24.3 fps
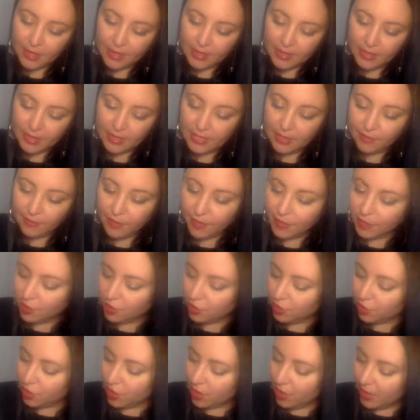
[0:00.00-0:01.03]
different
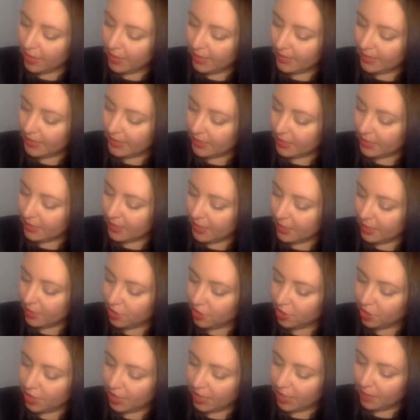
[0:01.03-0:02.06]
drawings and
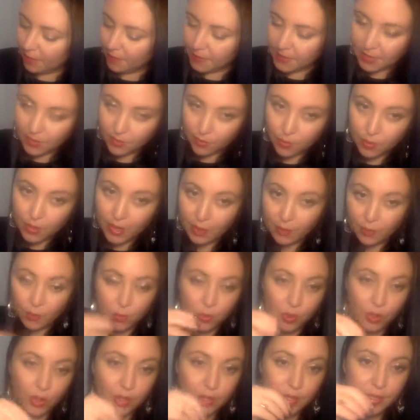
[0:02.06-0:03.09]
shapes and
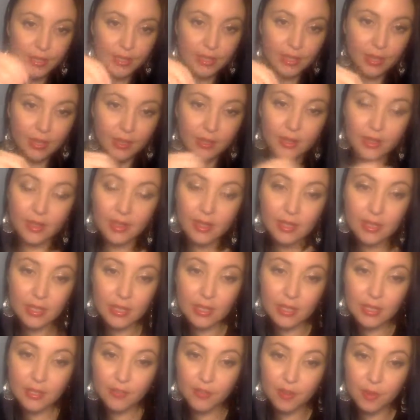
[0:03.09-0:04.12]
words into
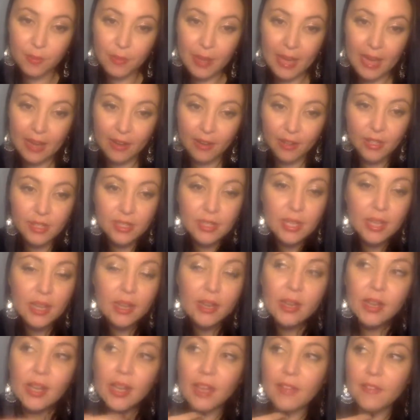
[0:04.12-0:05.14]
different patterns,
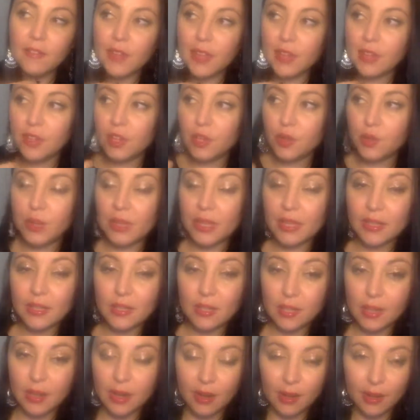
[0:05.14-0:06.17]
and then you can
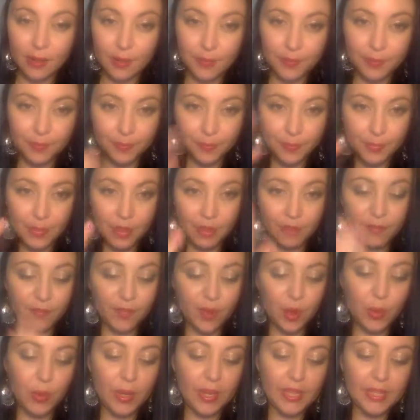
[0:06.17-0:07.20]

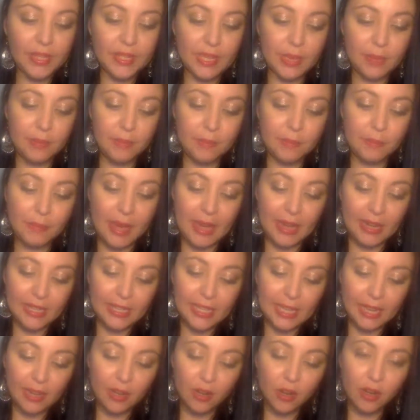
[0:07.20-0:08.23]
focus and
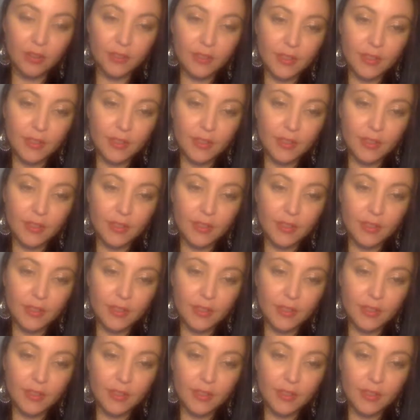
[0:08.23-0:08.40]
meditate on